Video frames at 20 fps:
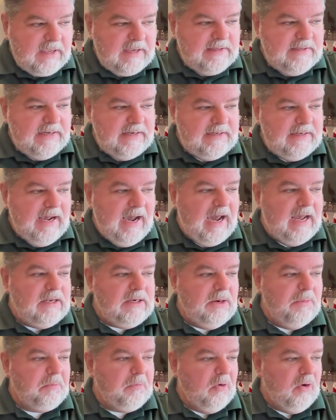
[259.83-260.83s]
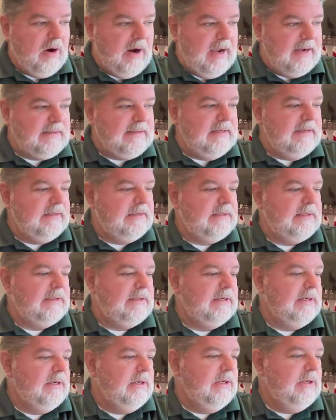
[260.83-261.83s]
did not
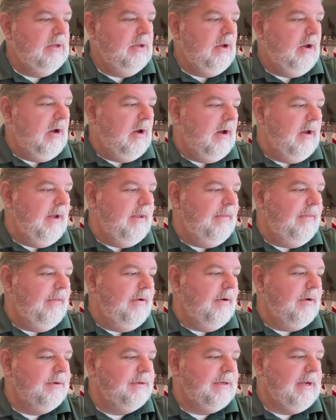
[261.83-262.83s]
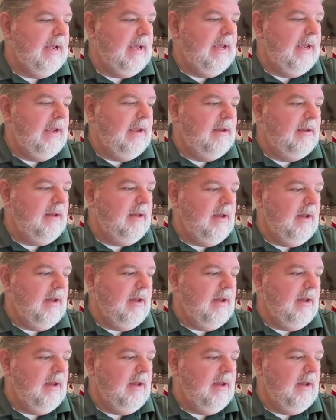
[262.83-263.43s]
practice on Thursday.